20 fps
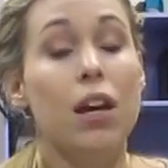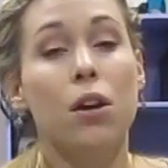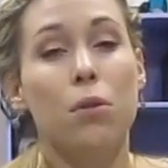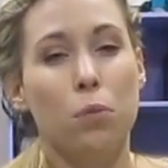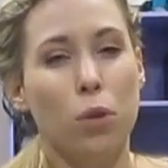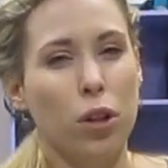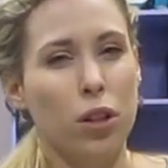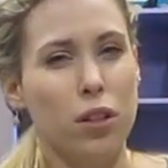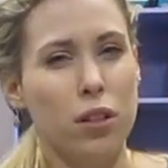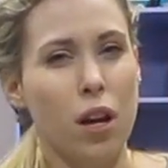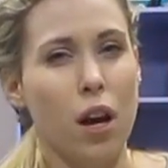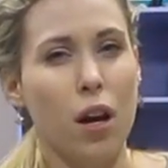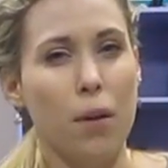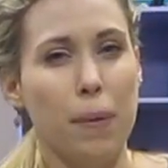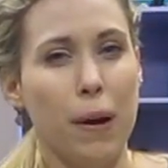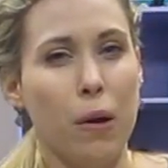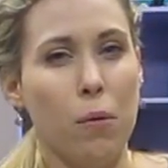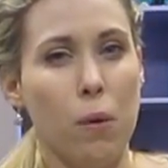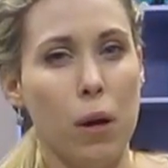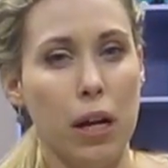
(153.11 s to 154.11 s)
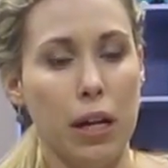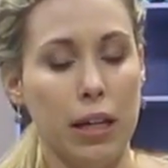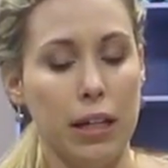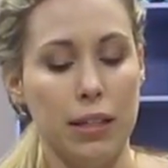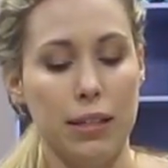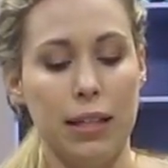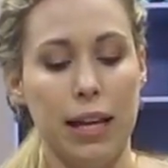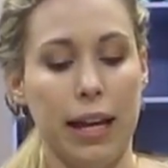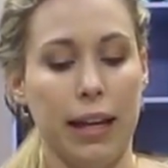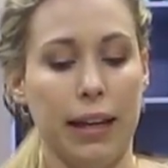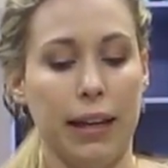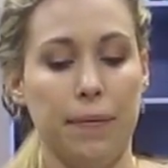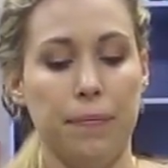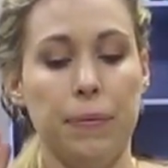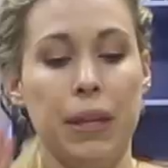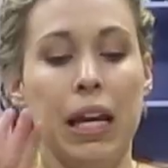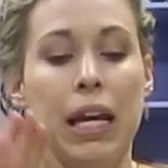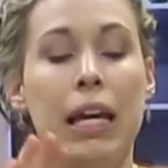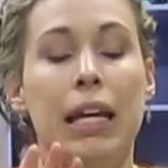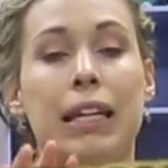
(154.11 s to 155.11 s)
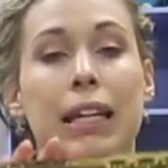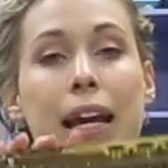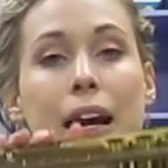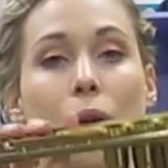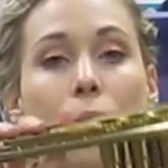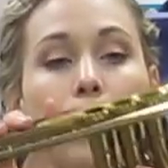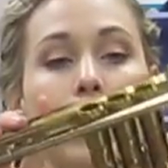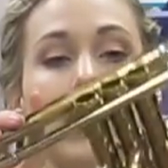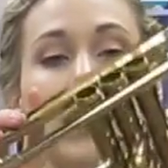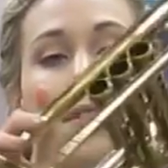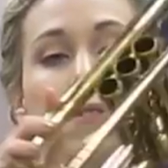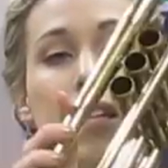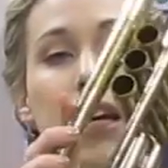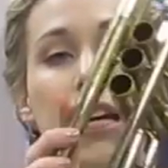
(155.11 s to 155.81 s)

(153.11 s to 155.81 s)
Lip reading: We're going to talk about why in a second. Now, once I've